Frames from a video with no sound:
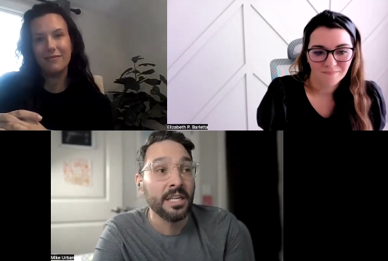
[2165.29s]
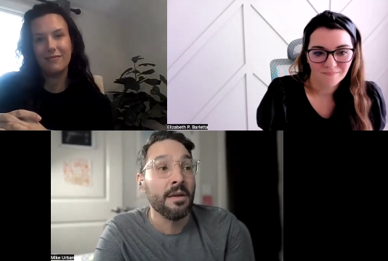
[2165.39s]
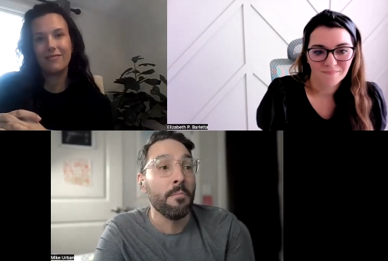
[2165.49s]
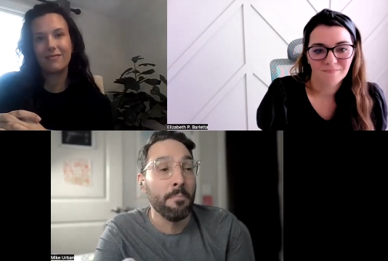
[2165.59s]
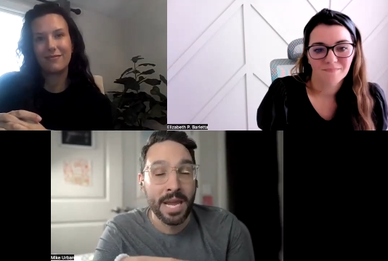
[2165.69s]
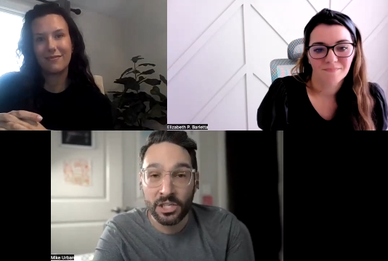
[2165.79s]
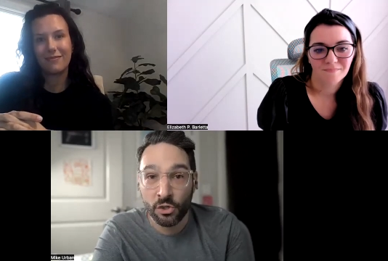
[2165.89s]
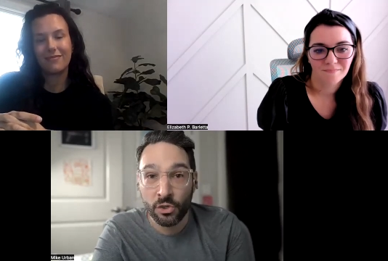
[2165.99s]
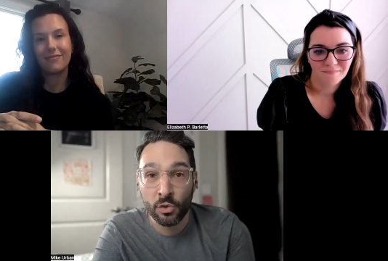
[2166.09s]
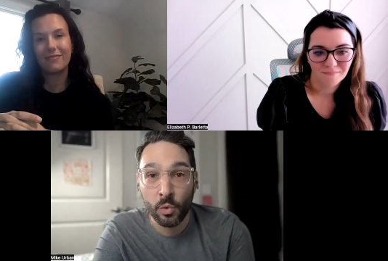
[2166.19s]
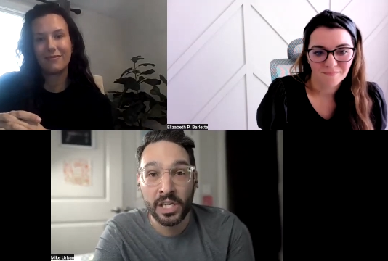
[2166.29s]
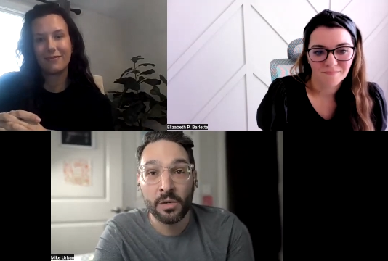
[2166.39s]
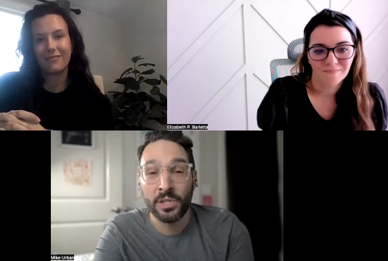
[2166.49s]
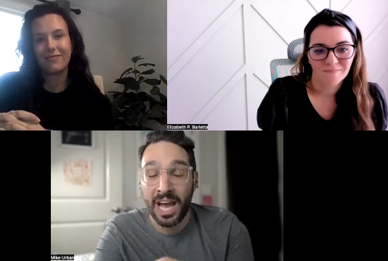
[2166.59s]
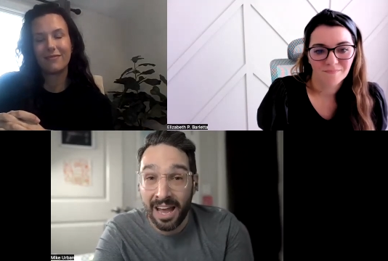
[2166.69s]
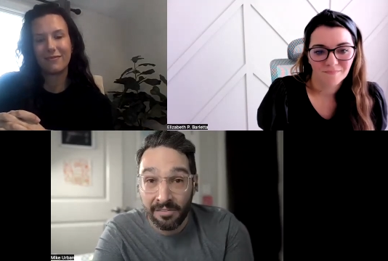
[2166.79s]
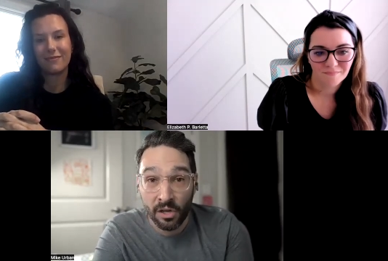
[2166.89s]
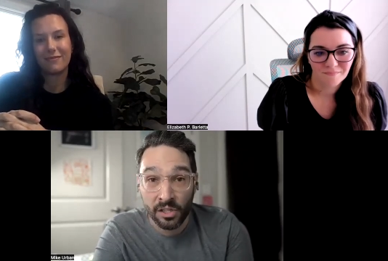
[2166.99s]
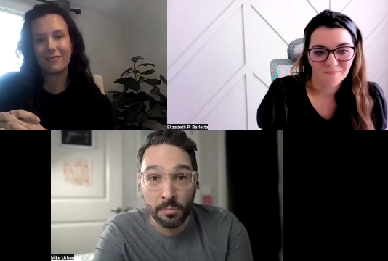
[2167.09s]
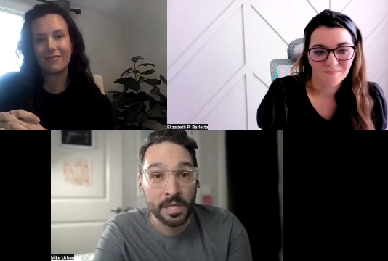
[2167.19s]
Speaker 1: Make sure you're working with high
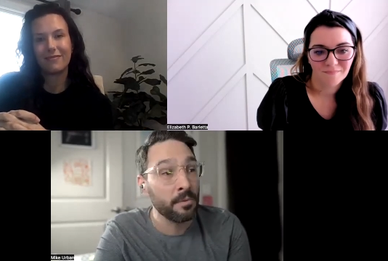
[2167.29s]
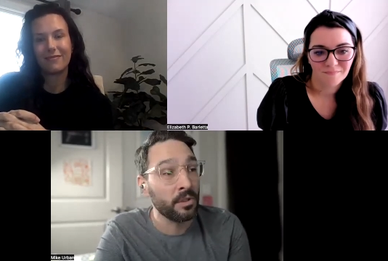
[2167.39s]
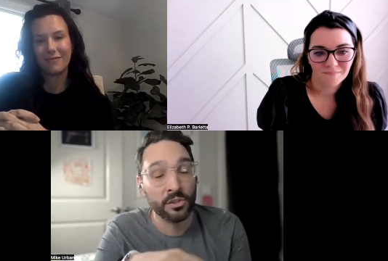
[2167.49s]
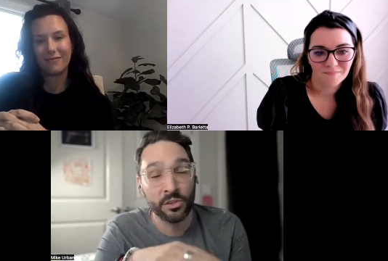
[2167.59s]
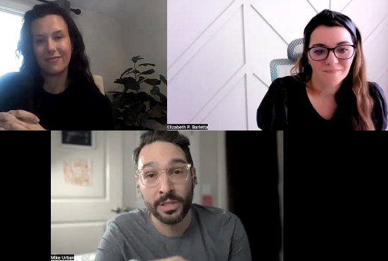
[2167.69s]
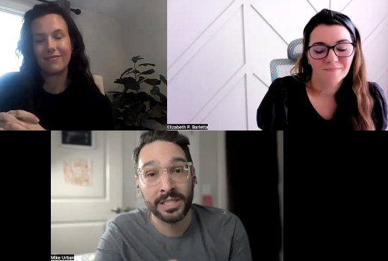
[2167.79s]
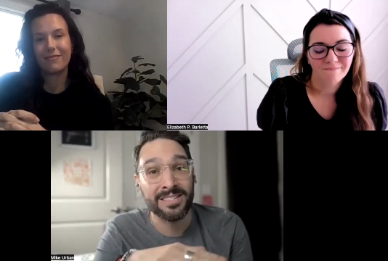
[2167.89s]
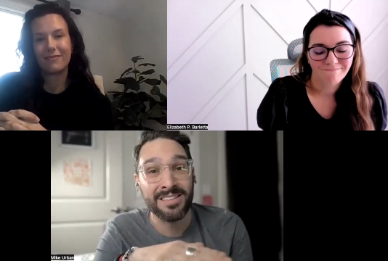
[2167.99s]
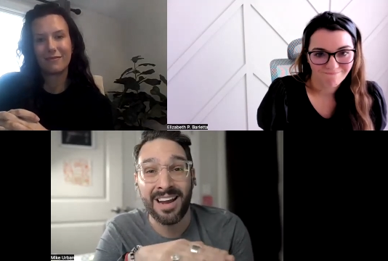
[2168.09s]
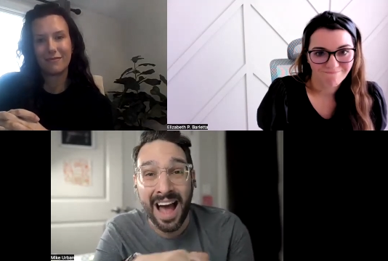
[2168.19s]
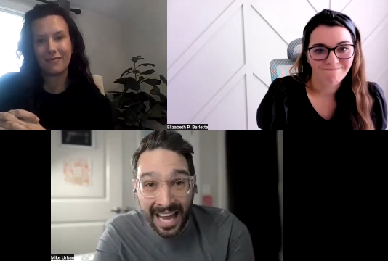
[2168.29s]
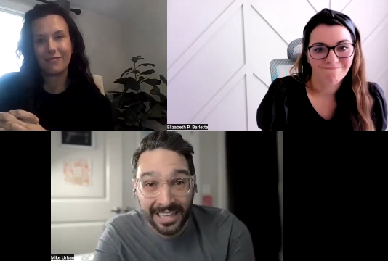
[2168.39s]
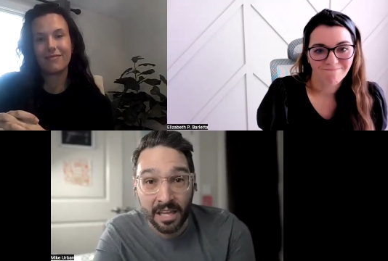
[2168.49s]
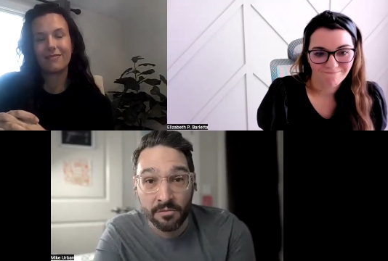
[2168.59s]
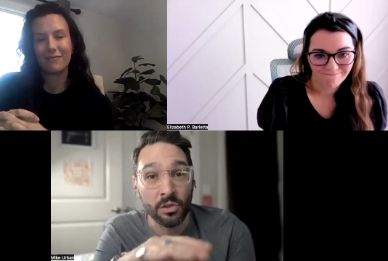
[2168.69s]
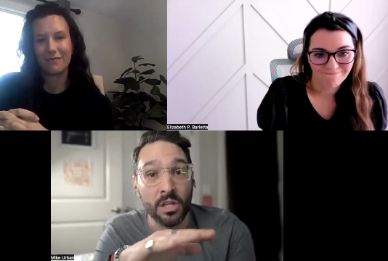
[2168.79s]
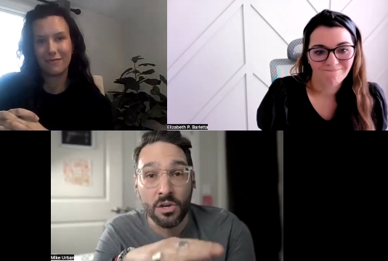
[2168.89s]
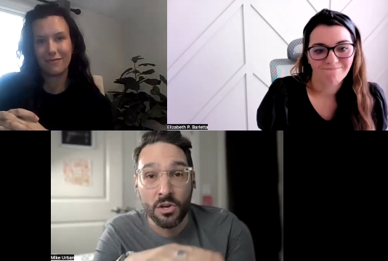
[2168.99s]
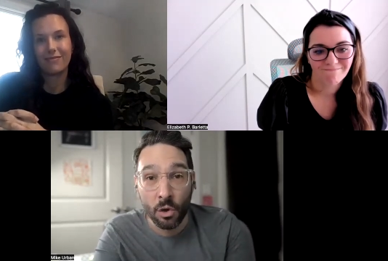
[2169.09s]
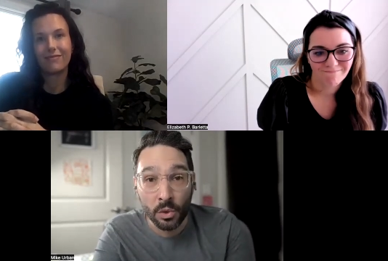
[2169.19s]
volume people that are doing this at a high level,
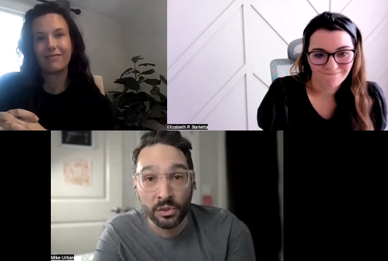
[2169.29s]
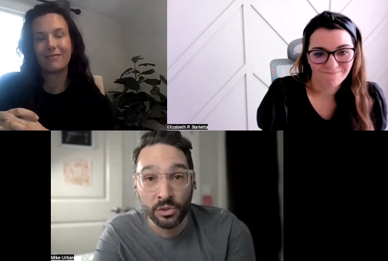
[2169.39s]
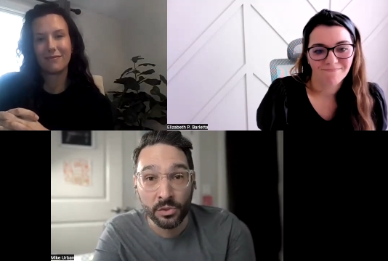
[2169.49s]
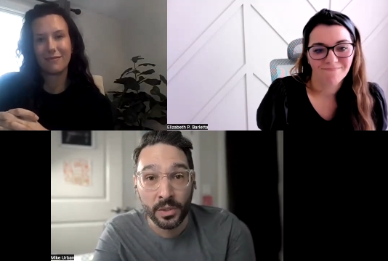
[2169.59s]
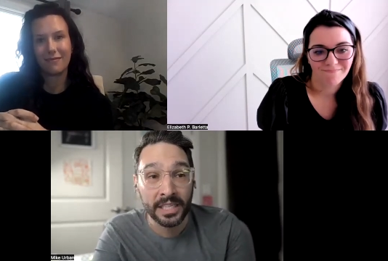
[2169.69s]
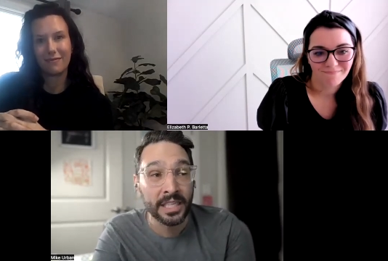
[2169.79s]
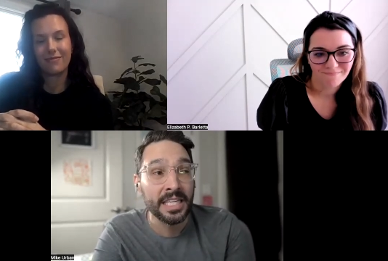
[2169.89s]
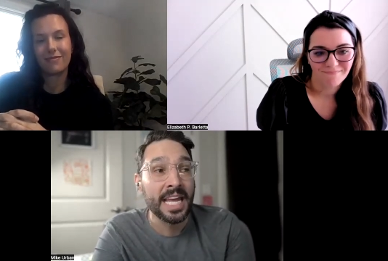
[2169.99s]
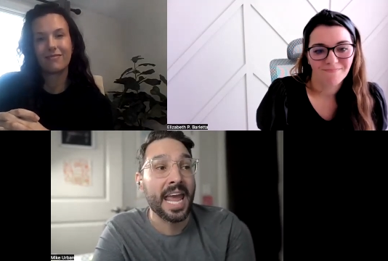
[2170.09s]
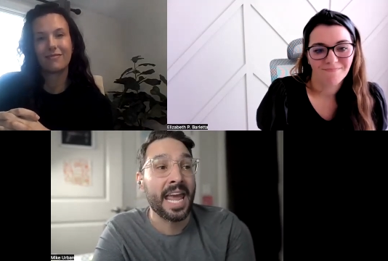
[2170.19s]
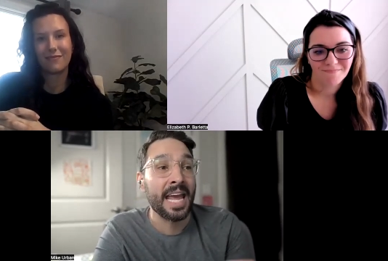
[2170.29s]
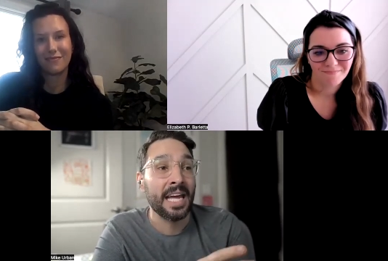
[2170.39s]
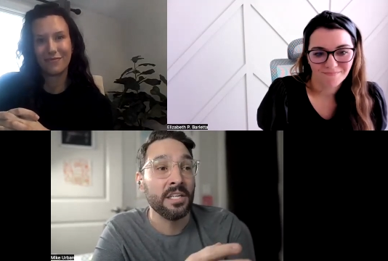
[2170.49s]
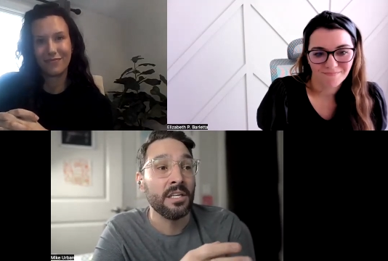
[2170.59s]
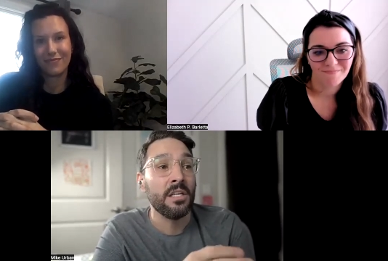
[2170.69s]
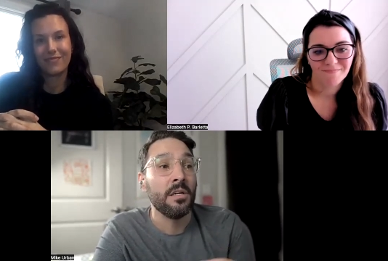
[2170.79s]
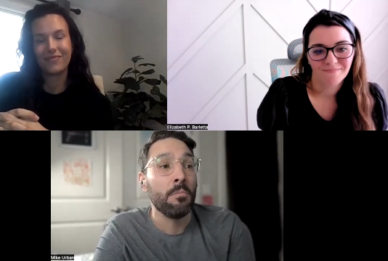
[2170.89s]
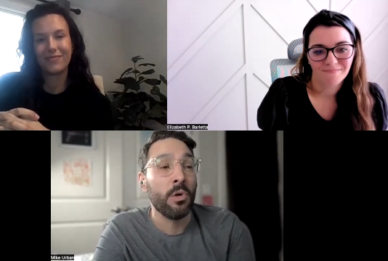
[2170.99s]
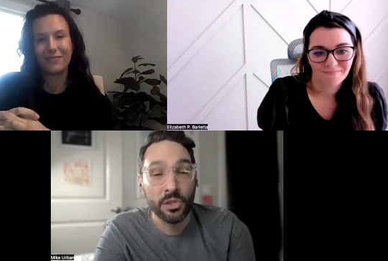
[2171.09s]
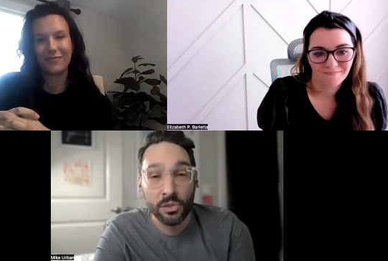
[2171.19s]
know what they're doing, and
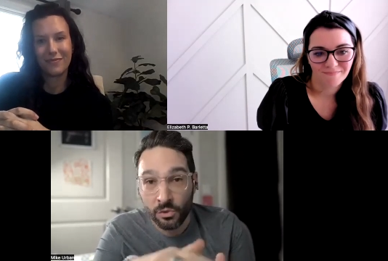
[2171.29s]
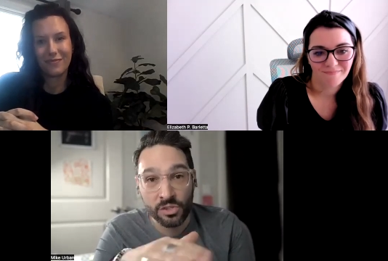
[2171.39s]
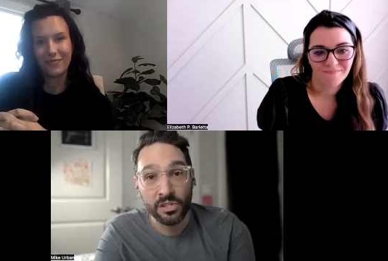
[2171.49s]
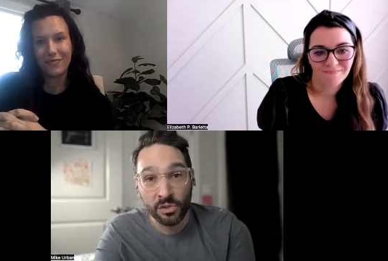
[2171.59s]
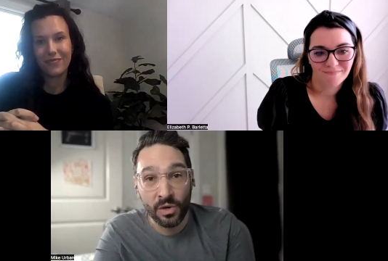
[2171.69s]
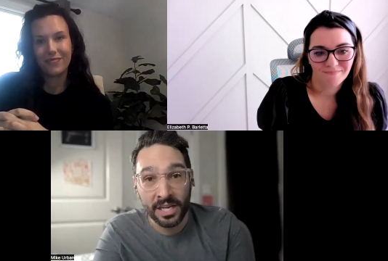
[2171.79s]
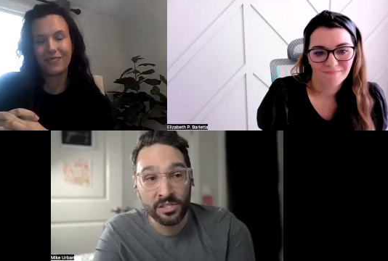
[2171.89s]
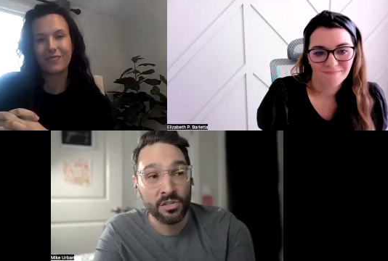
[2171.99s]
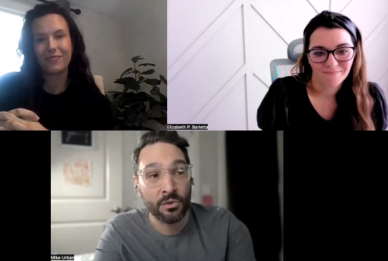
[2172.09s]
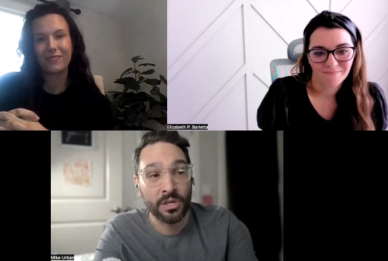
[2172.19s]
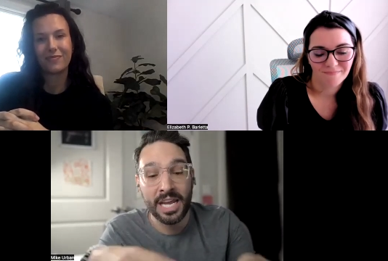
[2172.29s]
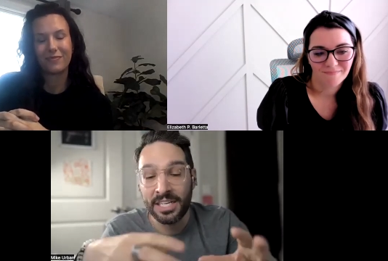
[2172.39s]
put your nose to the grindstone and